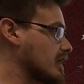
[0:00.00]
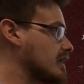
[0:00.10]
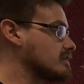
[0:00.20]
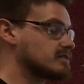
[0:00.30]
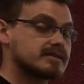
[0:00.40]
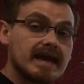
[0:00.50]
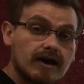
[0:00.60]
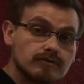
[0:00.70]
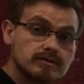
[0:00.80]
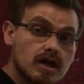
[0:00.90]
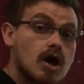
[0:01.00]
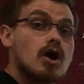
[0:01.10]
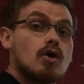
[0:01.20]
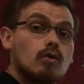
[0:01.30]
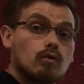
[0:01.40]
and count.
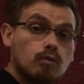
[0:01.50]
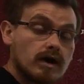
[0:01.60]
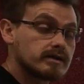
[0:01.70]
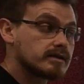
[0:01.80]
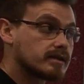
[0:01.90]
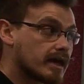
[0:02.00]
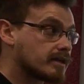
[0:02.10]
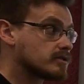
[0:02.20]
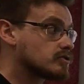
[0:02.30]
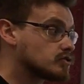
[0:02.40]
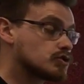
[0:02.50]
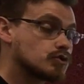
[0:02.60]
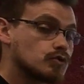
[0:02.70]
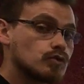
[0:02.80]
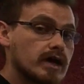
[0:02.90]
1 and 2
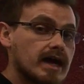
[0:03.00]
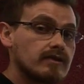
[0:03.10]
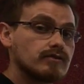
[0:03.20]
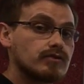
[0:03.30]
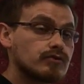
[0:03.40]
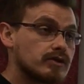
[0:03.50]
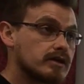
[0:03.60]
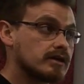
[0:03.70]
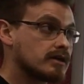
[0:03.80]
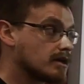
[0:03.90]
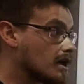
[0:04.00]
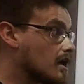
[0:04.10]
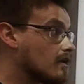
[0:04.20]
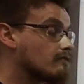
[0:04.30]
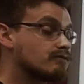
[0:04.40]
and 3,
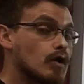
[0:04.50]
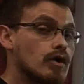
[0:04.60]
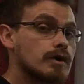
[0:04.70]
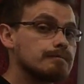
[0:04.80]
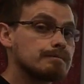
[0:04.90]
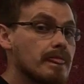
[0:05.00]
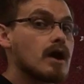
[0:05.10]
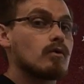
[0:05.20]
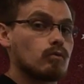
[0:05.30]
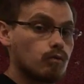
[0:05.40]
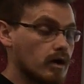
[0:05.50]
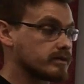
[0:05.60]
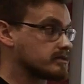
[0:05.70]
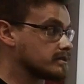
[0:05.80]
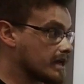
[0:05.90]
4.
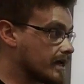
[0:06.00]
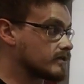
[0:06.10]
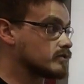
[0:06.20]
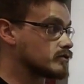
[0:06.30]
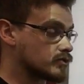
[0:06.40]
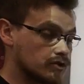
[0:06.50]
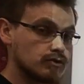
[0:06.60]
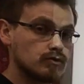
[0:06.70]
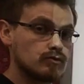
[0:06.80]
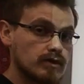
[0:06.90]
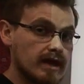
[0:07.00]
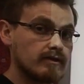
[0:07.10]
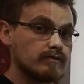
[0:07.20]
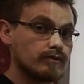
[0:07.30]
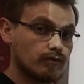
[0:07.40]
1 and 2
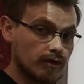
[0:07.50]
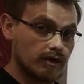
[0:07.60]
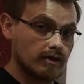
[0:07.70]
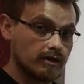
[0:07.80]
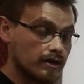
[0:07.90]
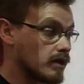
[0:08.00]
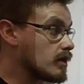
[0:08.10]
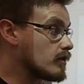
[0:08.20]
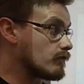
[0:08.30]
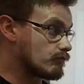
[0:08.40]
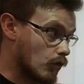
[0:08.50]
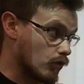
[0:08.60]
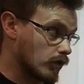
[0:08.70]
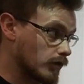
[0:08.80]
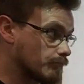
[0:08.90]
and 3,
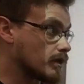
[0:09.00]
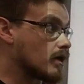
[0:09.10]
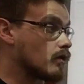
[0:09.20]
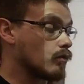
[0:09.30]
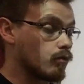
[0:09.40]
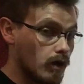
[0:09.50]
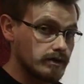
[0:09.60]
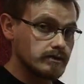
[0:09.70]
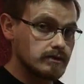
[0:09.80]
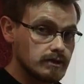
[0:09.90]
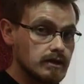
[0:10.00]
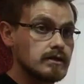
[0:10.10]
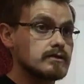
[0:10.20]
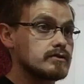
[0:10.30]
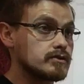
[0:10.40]
4. 1,
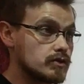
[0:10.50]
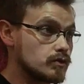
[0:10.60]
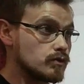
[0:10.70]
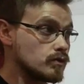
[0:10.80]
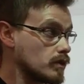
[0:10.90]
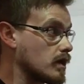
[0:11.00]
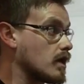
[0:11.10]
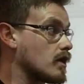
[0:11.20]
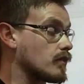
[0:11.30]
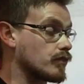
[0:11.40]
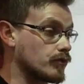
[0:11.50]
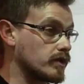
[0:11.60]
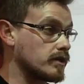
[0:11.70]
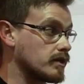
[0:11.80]
2, 3,